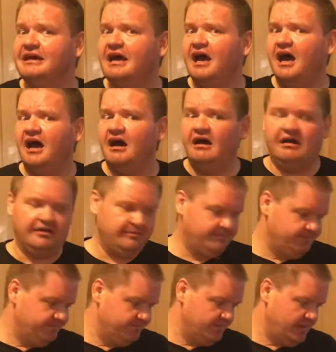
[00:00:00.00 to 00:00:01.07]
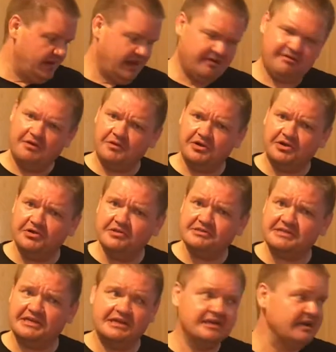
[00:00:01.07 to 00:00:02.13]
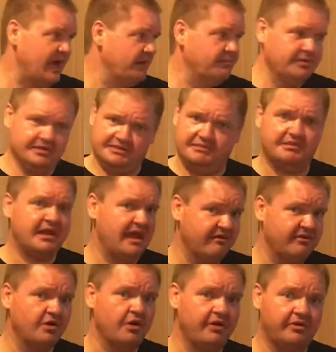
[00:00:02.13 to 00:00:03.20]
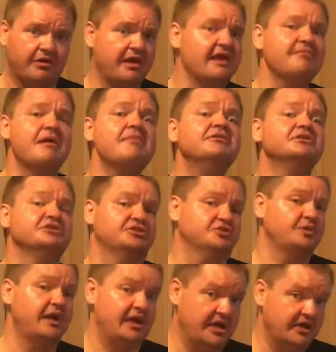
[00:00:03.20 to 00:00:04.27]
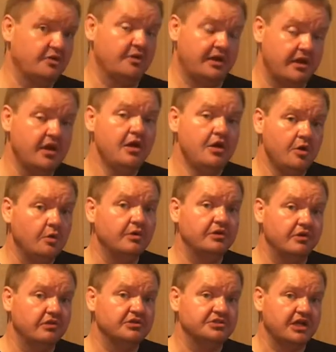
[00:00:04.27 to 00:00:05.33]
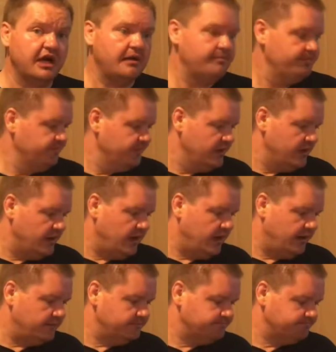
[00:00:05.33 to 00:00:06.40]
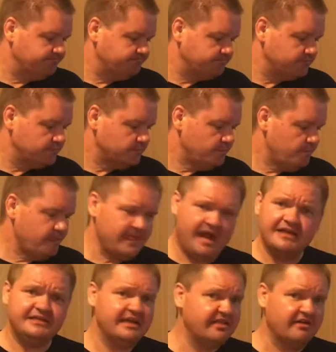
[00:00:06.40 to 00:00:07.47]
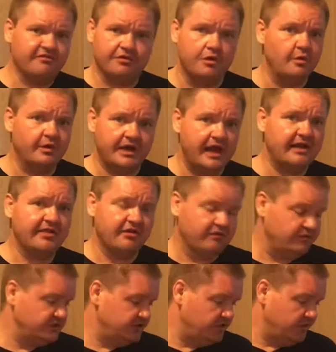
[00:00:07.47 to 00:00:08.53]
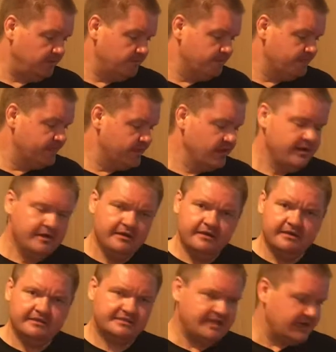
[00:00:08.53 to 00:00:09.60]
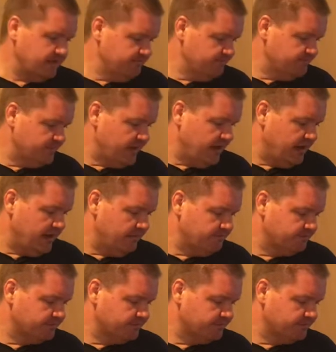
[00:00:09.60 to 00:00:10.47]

If I were to do this again, I'd put something heavier on there. Maybe just straight hickory would do the job. I'd take that fruit wood out of there for sure. Second, does